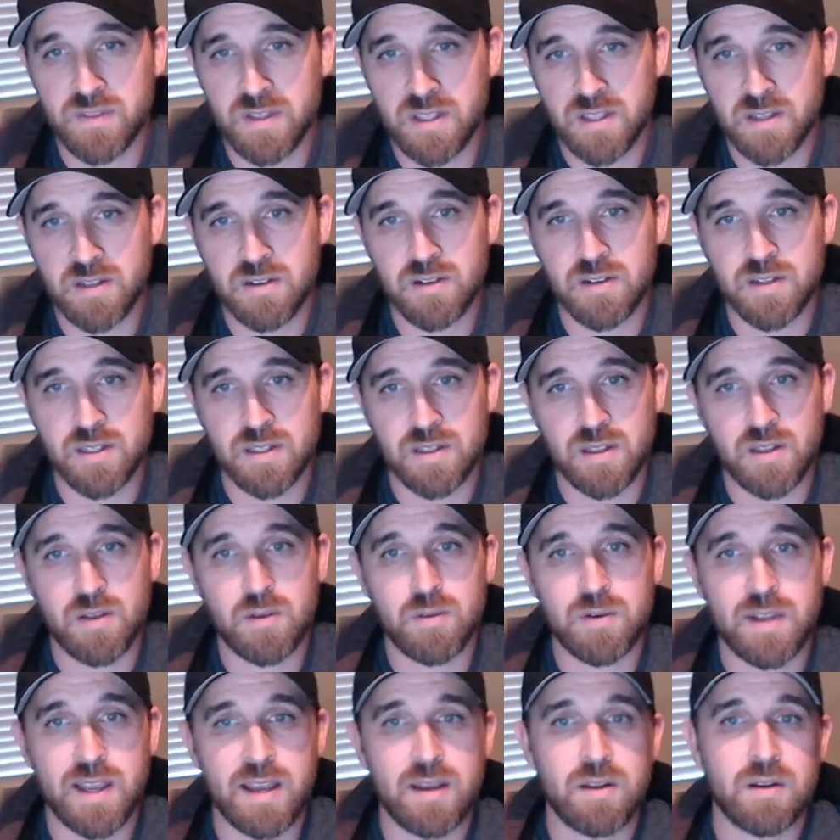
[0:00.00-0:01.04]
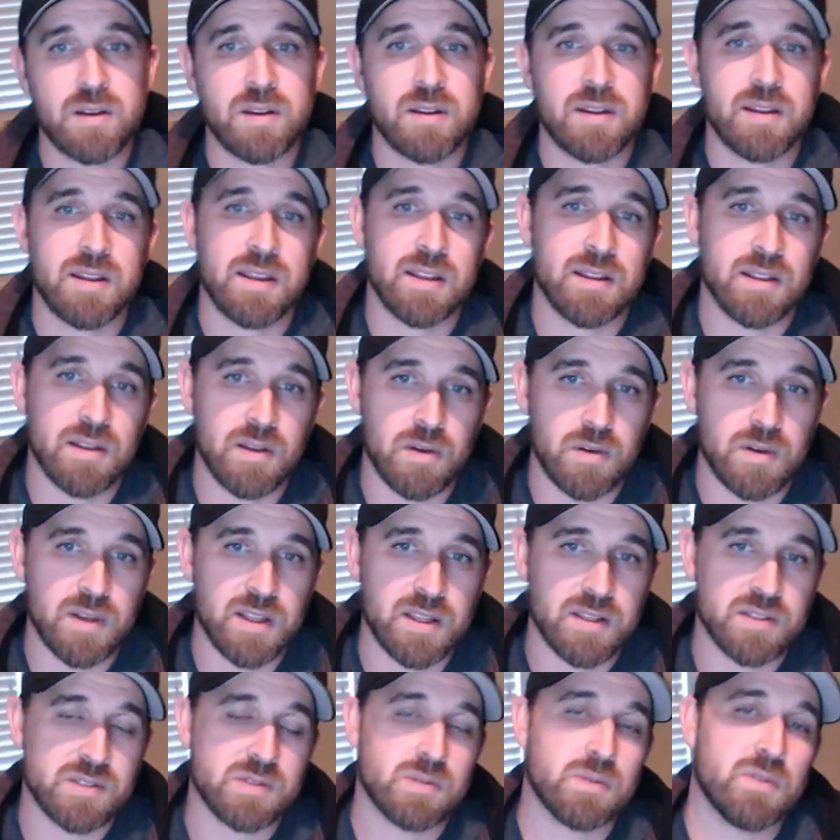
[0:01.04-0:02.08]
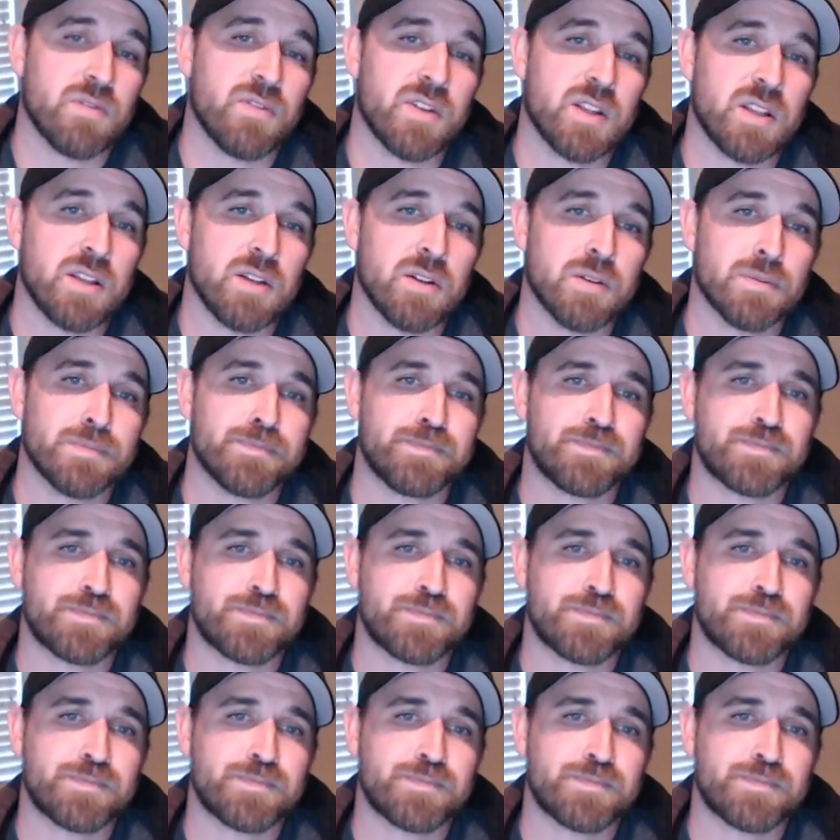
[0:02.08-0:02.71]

gear and load out and load into a venue.